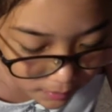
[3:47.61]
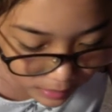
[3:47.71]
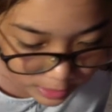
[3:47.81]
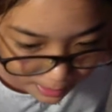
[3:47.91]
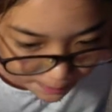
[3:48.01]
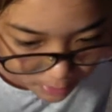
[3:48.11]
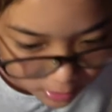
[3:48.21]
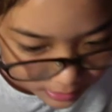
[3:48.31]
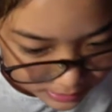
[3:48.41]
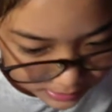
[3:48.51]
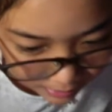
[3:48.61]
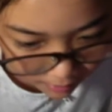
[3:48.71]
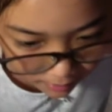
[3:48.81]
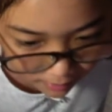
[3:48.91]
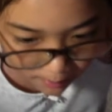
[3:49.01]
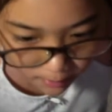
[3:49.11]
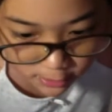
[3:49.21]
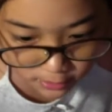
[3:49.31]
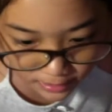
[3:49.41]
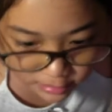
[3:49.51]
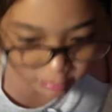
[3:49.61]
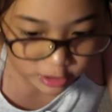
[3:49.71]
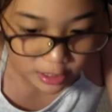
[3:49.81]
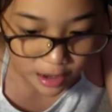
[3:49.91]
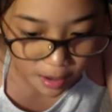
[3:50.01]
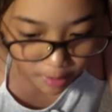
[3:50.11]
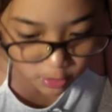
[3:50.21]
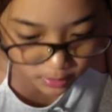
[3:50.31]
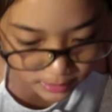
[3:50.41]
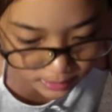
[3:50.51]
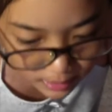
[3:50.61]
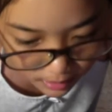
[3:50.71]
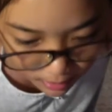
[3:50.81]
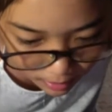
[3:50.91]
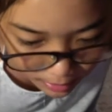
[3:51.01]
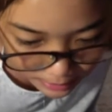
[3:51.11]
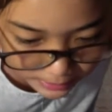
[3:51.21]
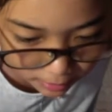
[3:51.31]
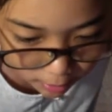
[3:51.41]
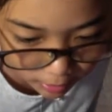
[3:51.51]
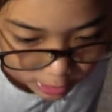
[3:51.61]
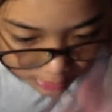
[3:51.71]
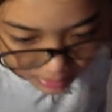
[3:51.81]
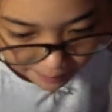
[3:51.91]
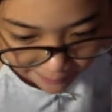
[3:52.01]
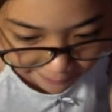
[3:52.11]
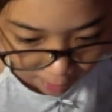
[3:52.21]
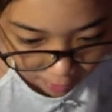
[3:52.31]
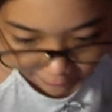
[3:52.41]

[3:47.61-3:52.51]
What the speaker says: question number 3 is most rare squishy and how much was it? So question number 4,